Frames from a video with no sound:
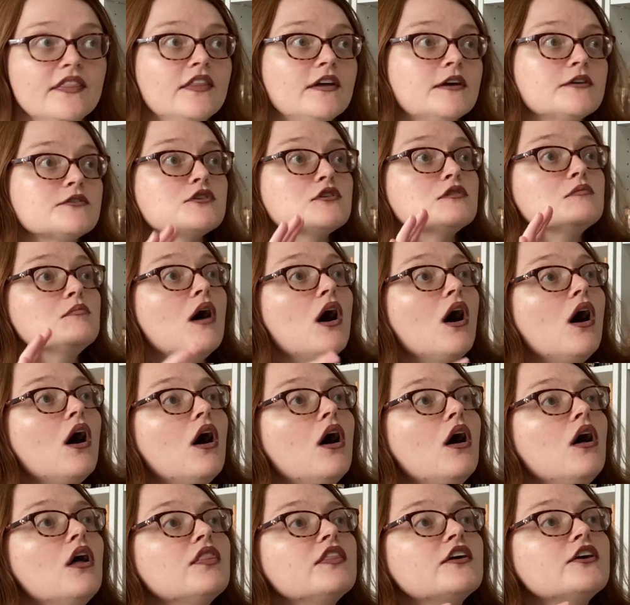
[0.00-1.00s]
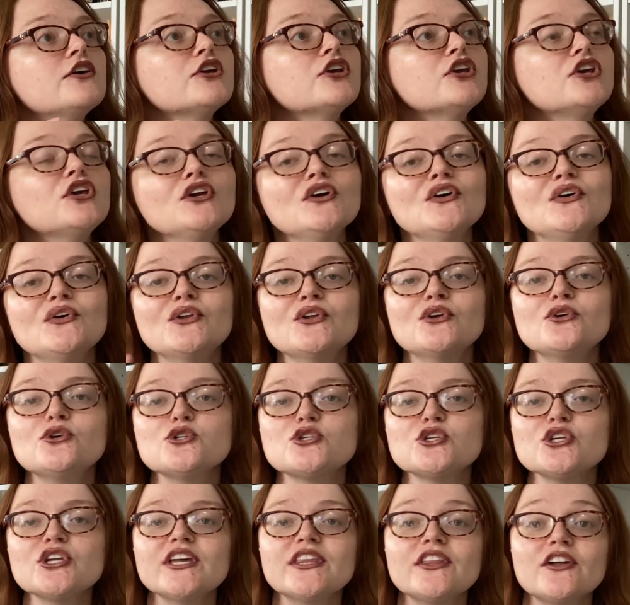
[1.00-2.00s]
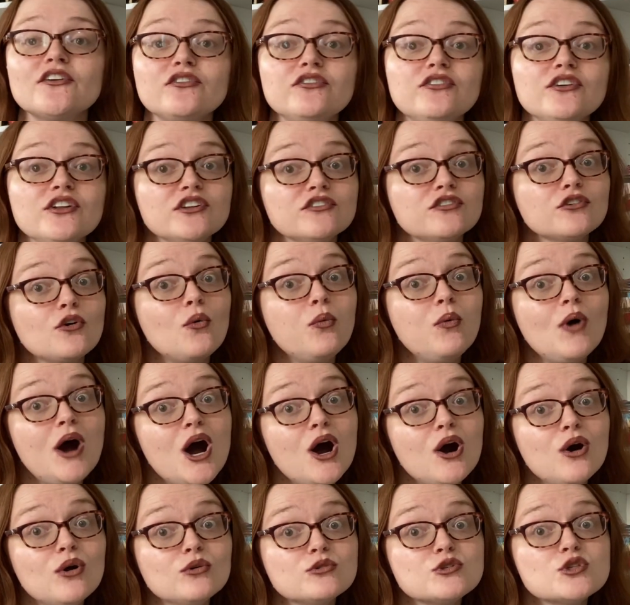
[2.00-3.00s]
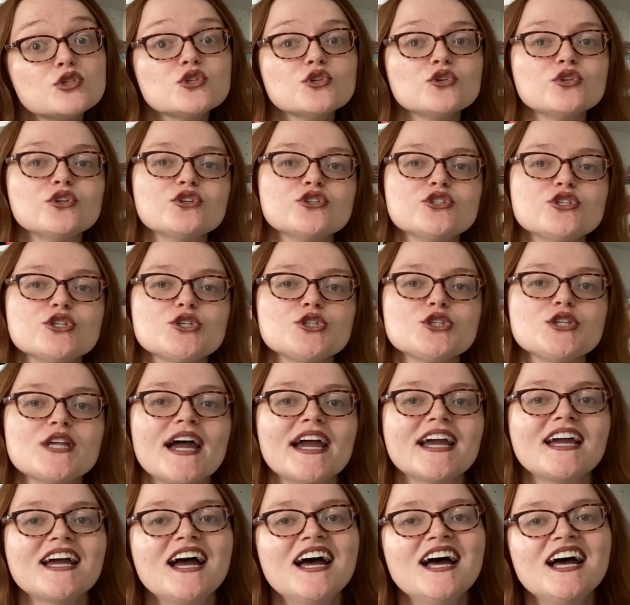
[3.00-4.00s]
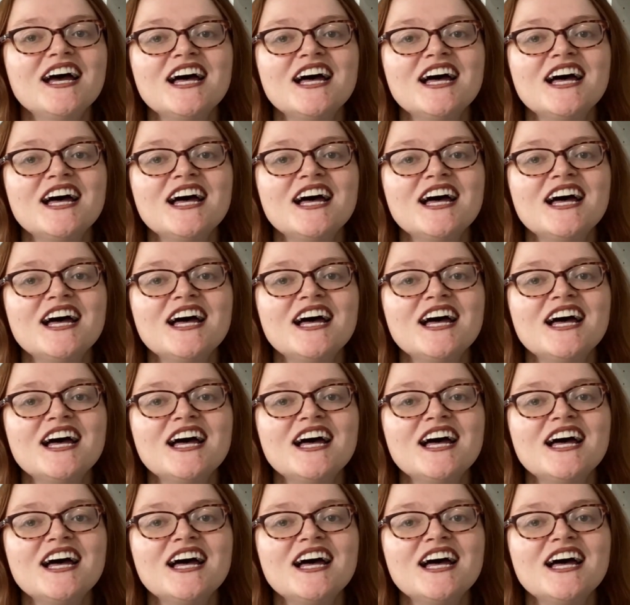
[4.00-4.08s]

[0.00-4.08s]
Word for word: They're small, they're cute, usually they're full of quotes, or they're just like,